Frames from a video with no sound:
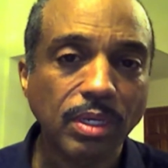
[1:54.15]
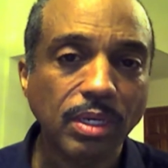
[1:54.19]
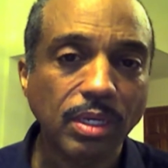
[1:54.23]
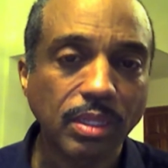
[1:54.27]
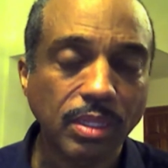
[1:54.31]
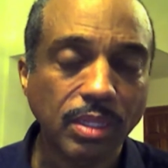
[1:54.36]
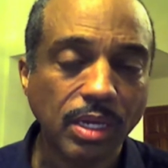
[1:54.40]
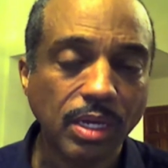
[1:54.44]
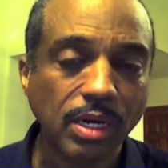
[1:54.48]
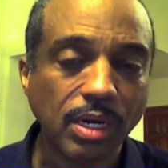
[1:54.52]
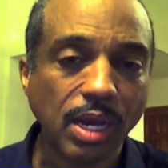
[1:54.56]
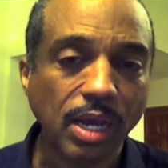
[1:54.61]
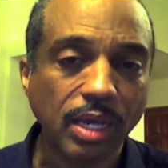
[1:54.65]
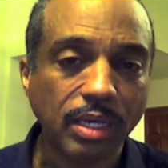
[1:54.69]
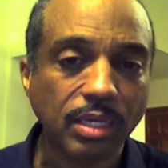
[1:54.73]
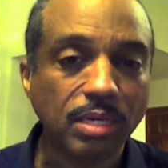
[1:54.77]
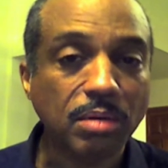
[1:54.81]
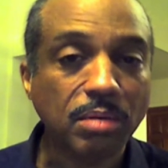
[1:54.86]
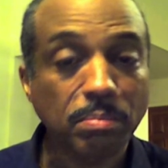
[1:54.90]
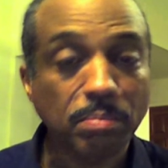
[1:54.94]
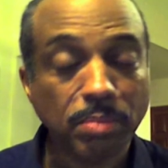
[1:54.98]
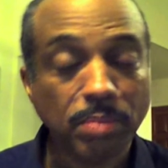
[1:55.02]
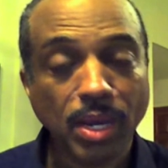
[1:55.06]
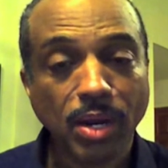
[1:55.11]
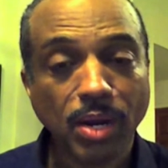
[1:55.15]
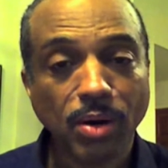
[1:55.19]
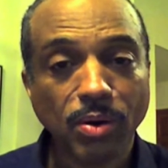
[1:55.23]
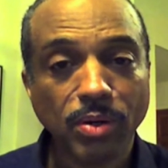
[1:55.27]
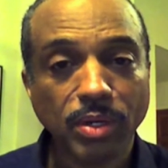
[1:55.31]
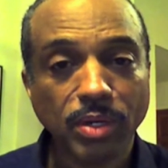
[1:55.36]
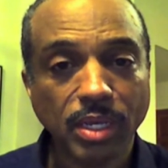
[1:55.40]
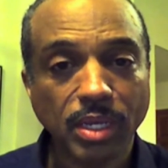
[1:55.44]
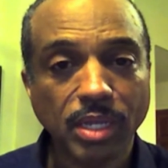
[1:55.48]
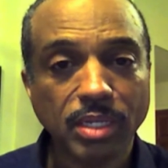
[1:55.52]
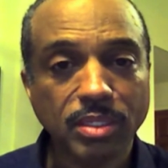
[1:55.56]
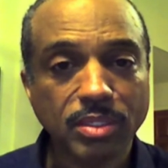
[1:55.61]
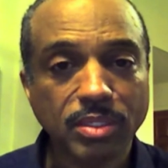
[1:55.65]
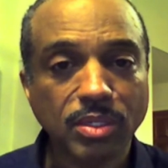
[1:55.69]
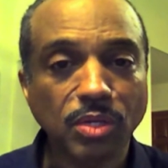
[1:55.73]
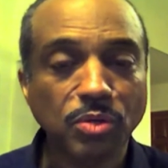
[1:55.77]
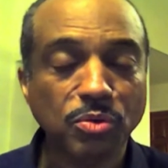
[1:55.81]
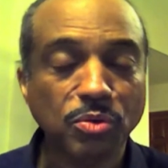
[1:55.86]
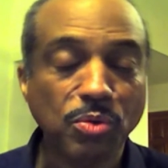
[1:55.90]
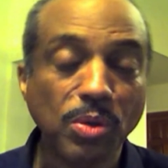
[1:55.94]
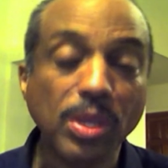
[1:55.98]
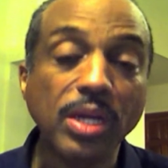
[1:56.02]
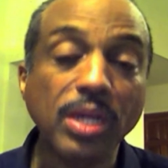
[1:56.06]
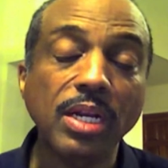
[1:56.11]
Then I compare against the
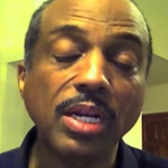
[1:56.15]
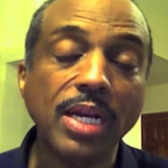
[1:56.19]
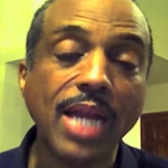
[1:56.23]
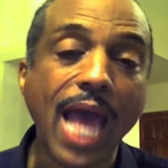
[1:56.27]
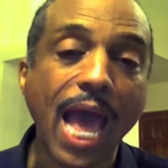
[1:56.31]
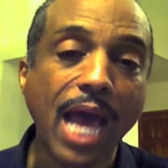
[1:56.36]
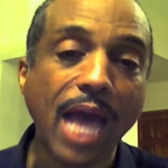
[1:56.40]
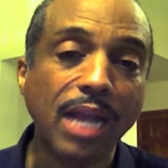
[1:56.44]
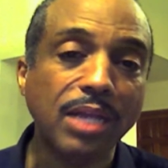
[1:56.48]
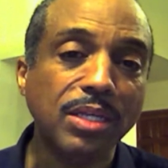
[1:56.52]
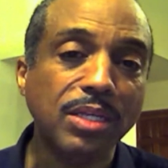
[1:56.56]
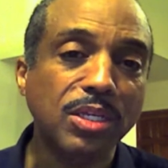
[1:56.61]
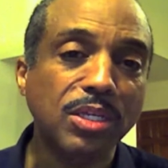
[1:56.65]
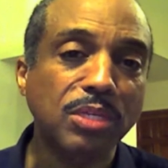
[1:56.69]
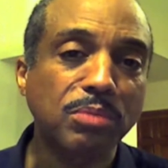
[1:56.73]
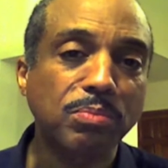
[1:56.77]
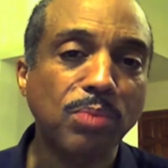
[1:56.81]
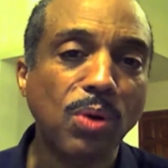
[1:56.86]
trend analysis